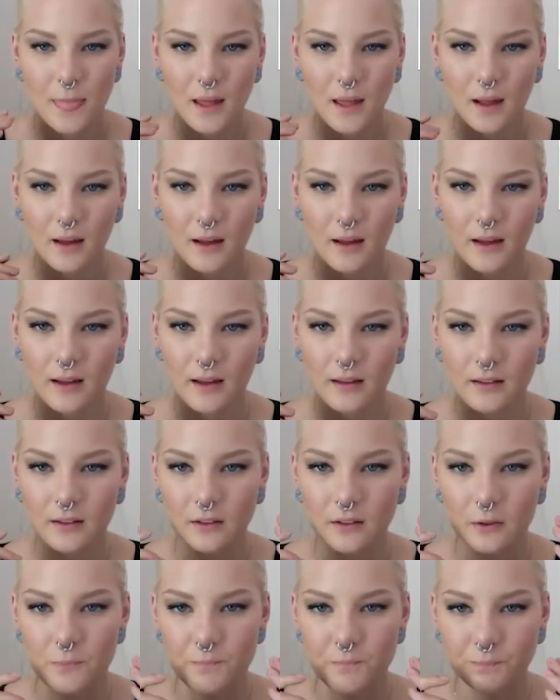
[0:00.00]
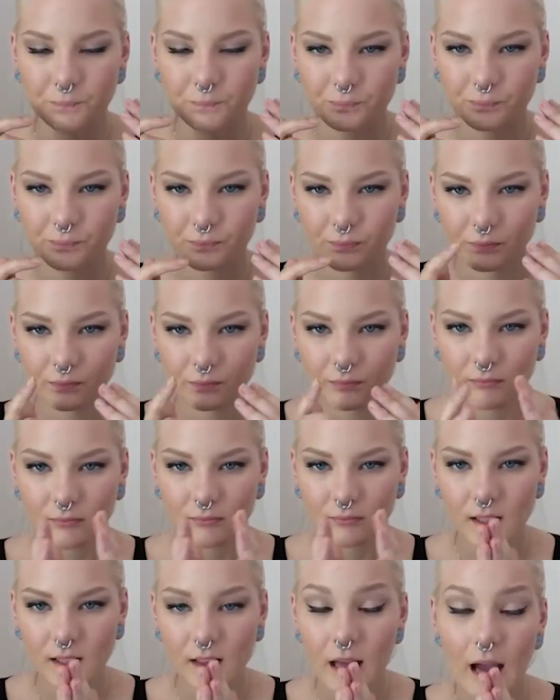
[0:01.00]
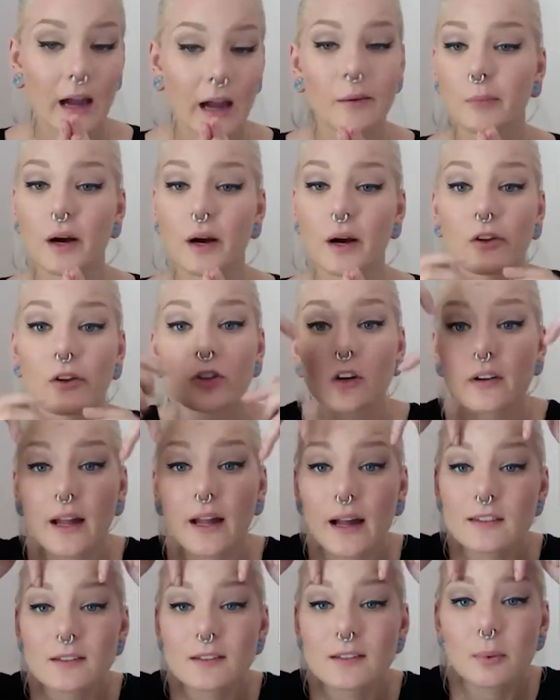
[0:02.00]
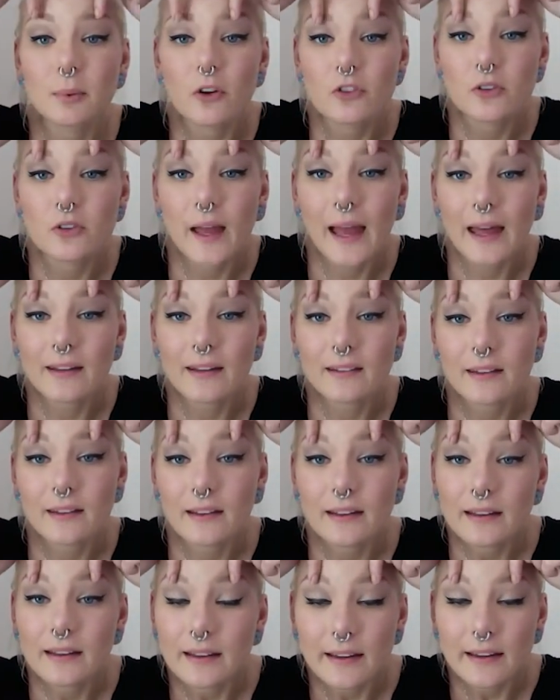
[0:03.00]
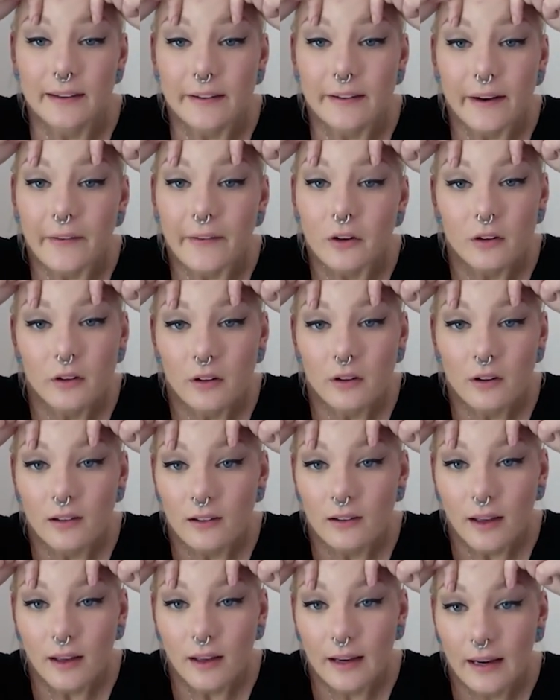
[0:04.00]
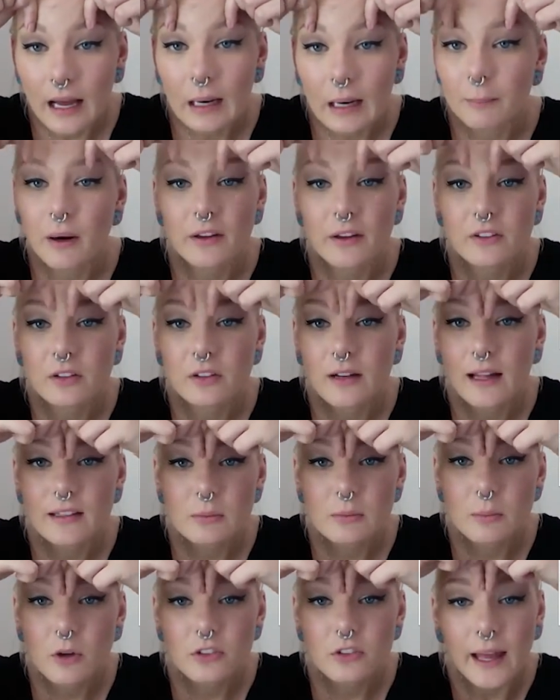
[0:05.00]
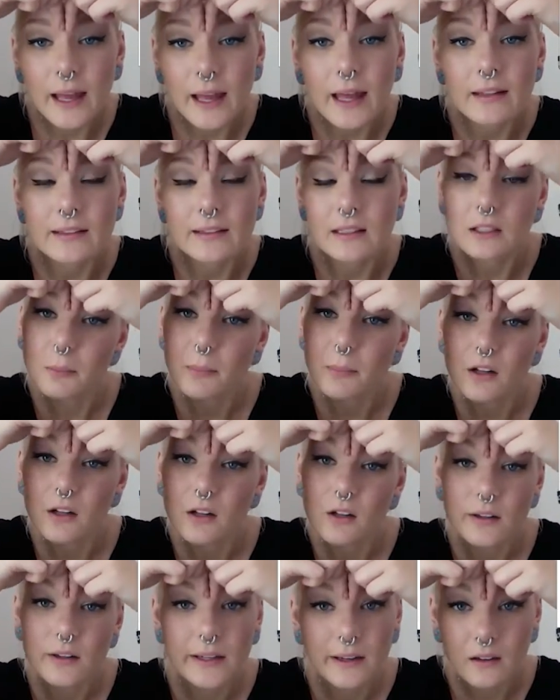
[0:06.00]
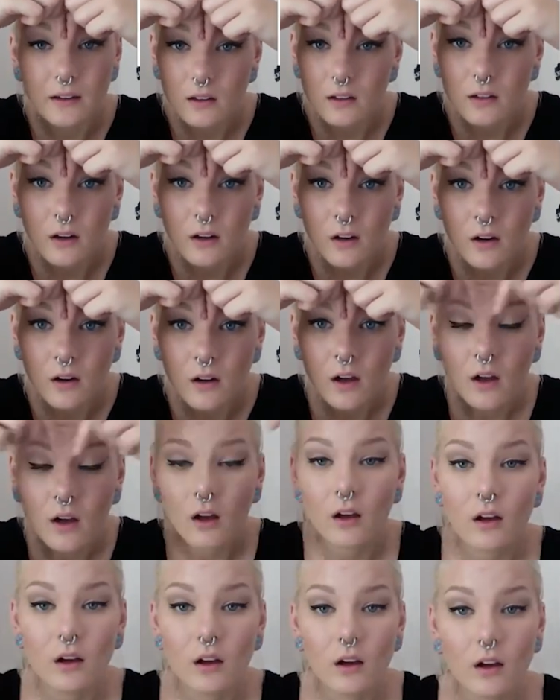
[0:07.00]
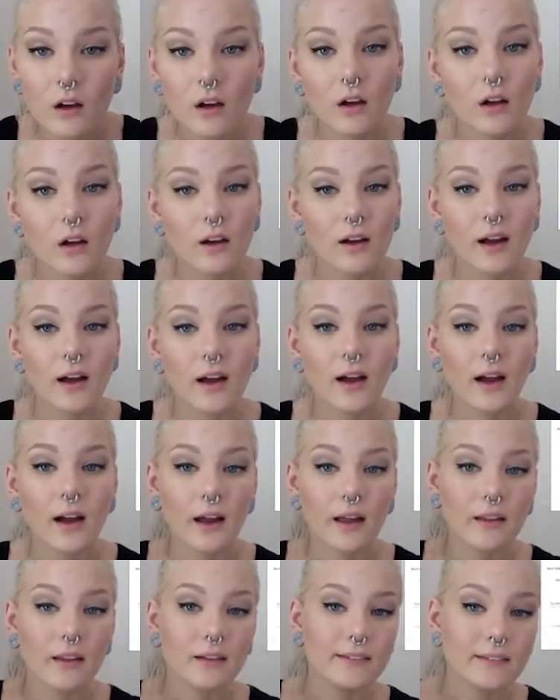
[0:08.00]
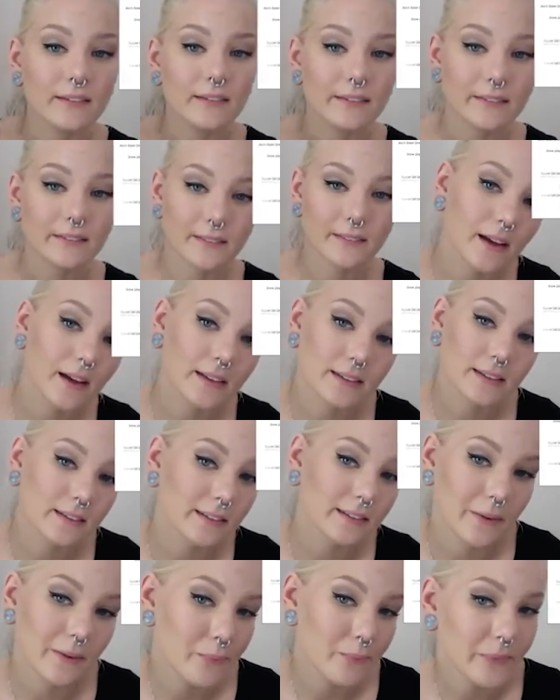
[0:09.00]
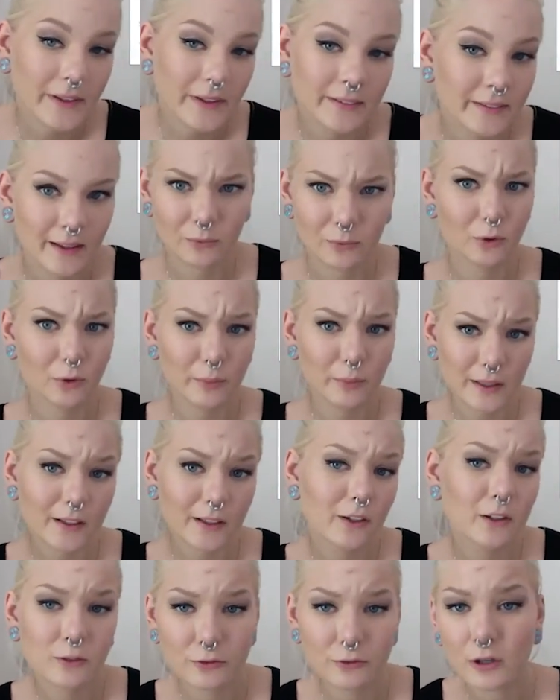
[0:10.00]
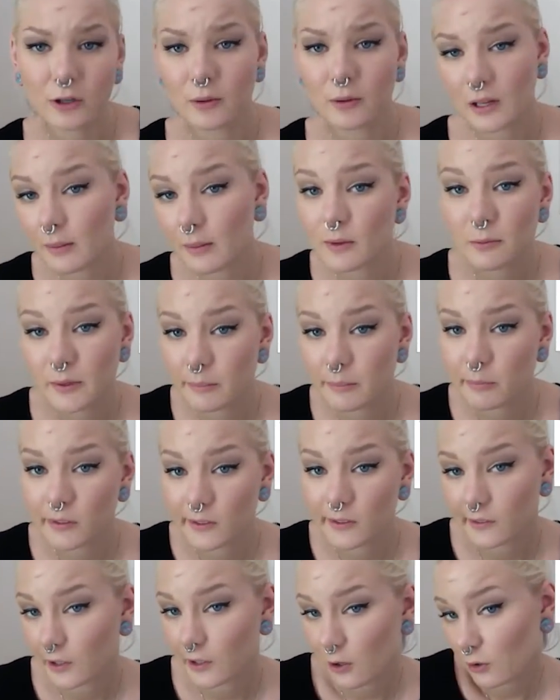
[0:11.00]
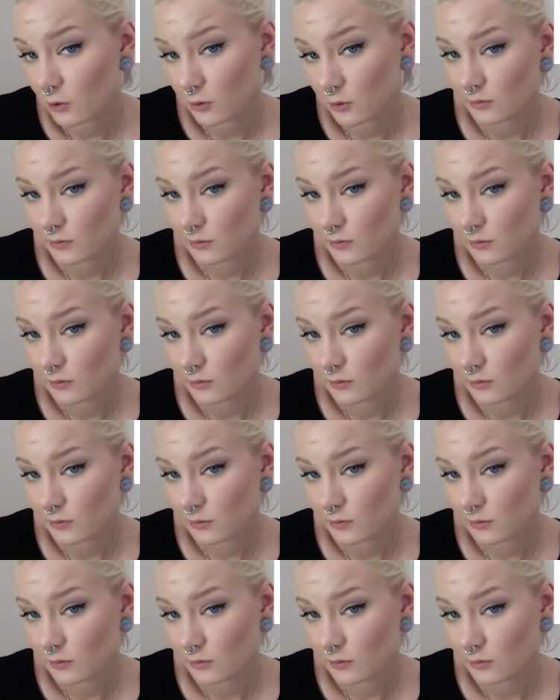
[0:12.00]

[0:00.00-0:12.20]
And eyebrows are not supposed to end here, and eyebrows are not supposed to end in the middle here. And that's something that would be good for a couple of people to know.